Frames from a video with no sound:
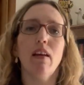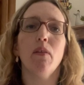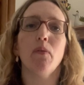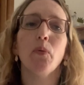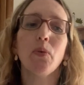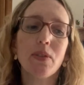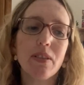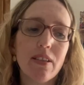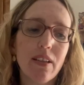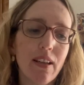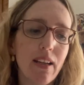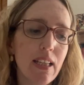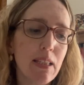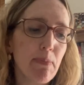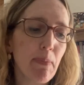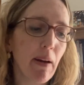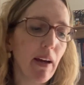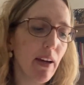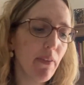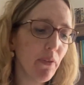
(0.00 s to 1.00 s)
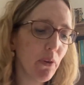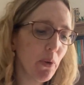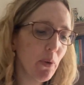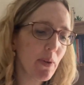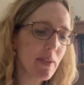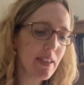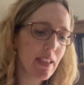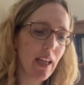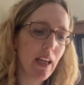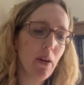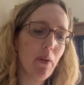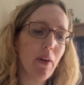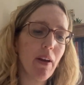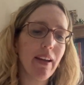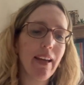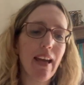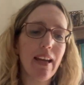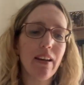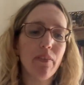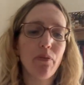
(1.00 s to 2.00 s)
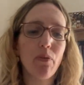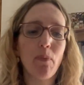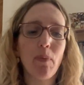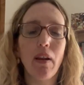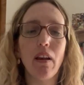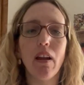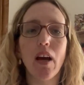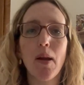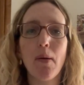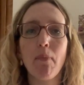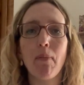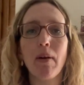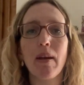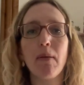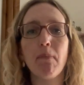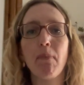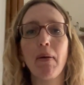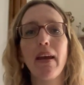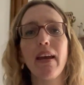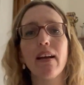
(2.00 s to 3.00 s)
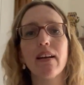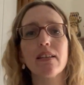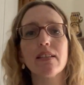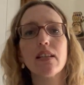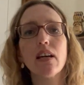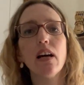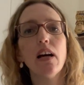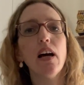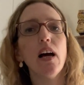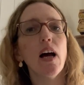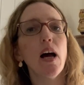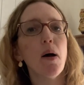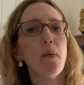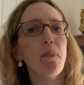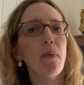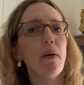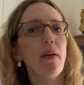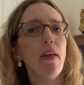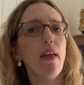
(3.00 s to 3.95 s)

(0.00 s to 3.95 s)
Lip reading: Waterstones, but I've also, again from the library, picked up